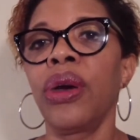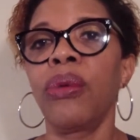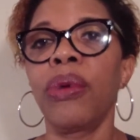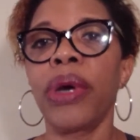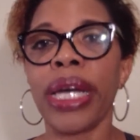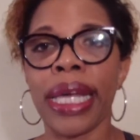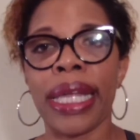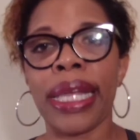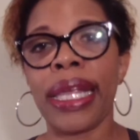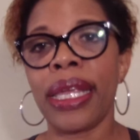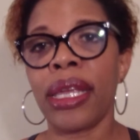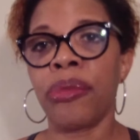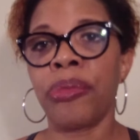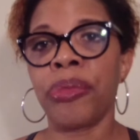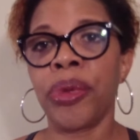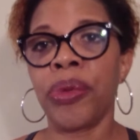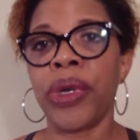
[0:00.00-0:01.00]
What can I
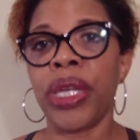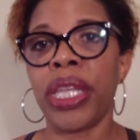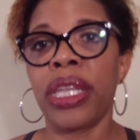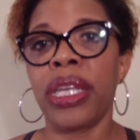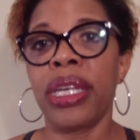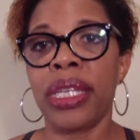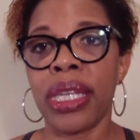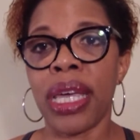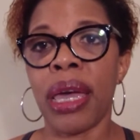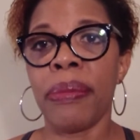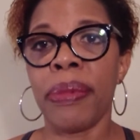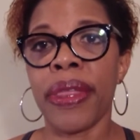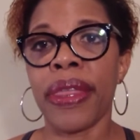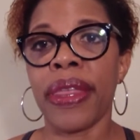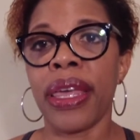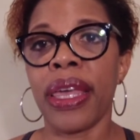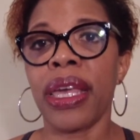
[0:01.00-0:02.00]
help you with? Type
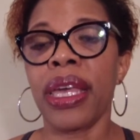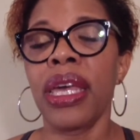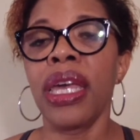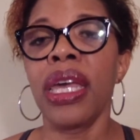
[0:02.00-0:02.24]
of thing.